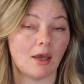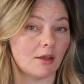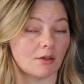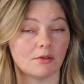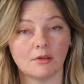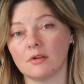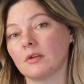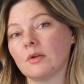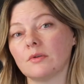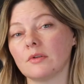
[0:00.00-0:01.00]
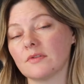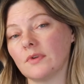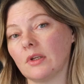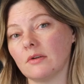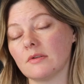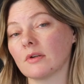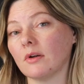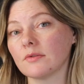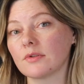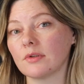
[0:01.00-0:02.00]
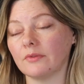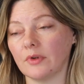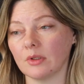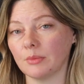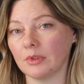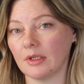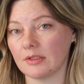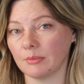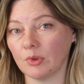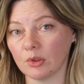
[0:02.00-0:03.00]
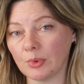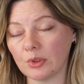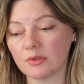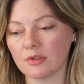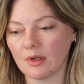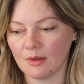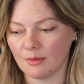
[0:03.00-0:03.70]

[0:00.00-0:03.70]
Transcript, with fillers: And on another note, this video is also available as a blog post